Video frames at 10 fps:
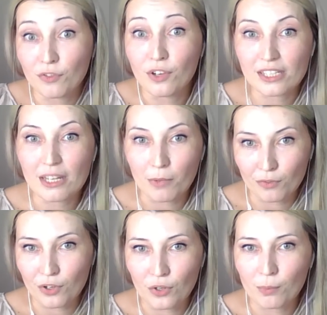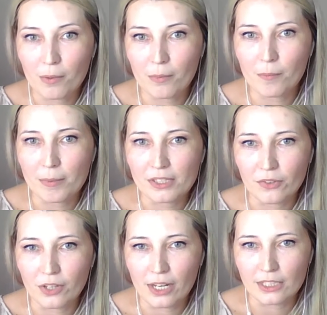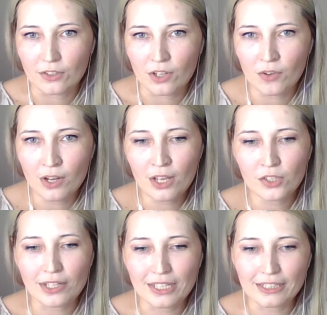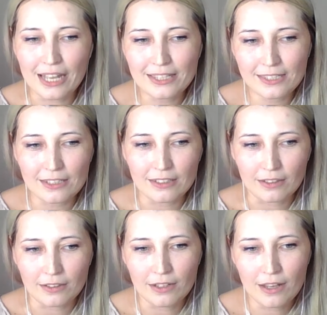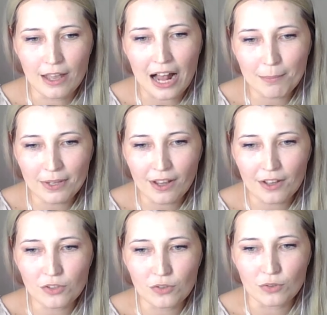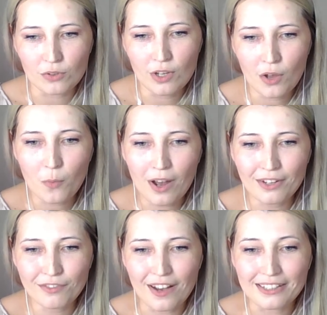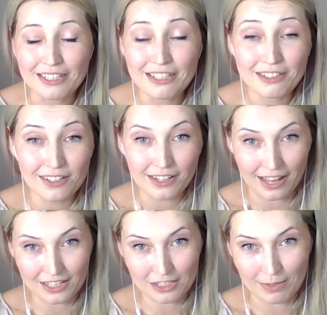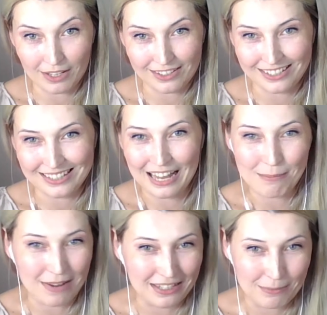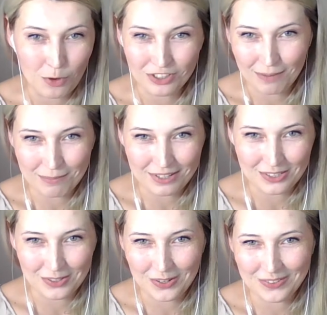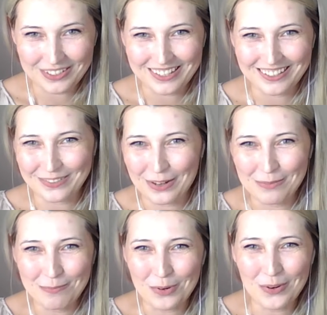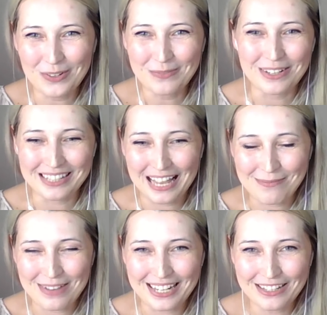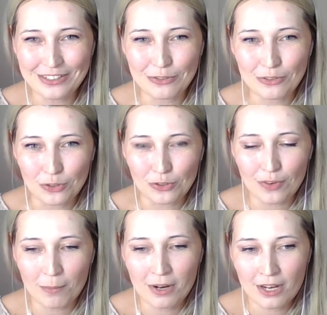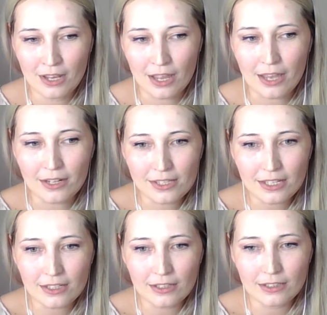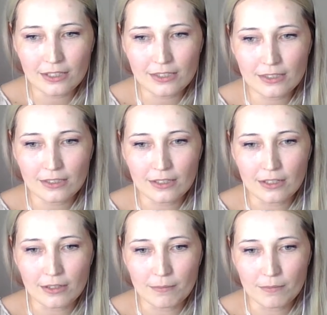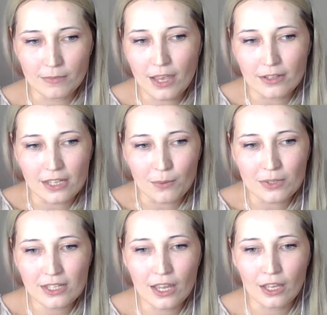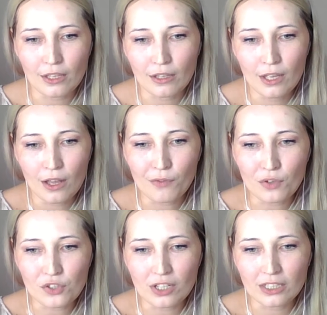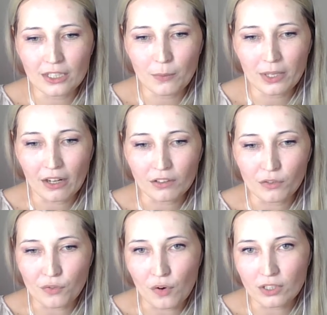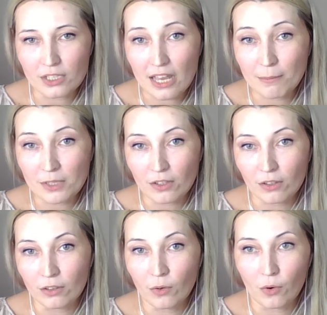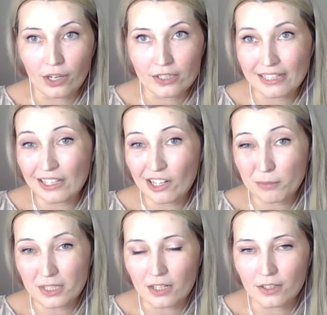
like for example, for you PPC related, you know. So I think that's uh, helping us to one find easier guests because it's like many more topics, you know. It's not one pro, but like many to choose from. And the second, it's um, yeah, as I was saying, unfortunately we cannot afford as Amazon or as e-com